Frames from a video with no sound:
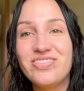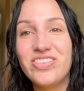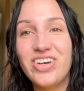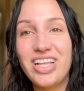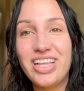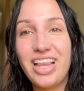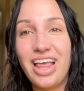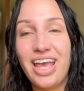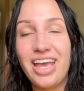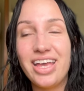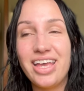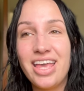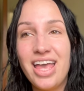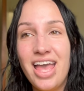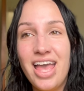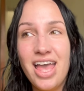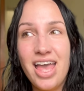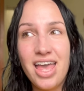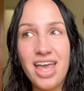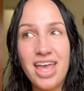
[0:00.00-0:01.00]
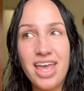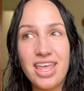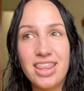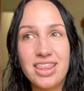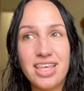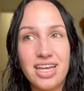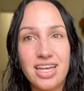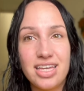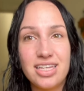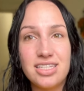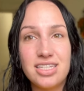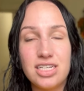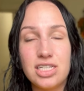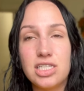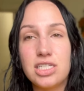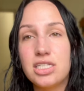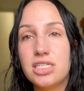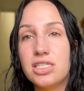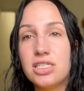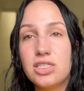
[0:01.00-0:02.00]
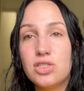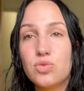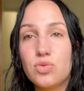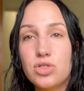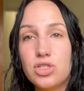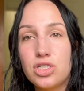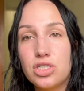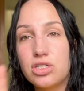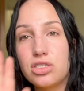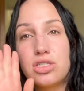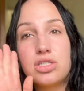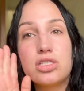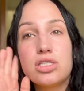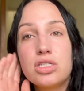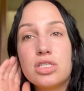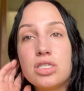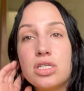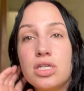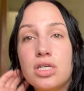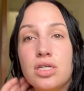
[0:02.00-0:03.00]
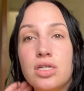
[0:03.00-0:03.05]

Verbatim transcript: but like the conditions were just